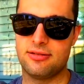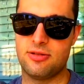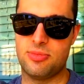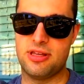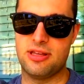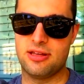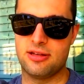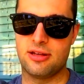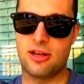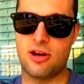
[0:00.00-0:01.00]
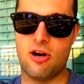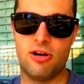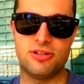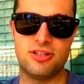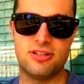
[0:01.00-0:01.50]
to be
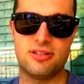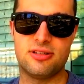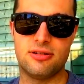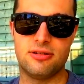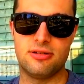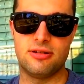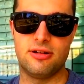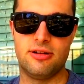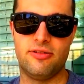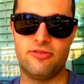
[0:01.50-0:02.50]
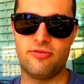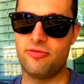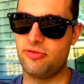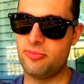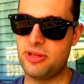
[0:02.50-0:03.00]
conscious
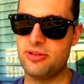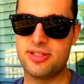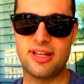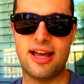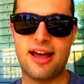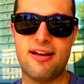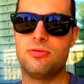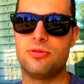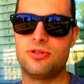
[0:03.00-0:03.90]
of the meals that I have.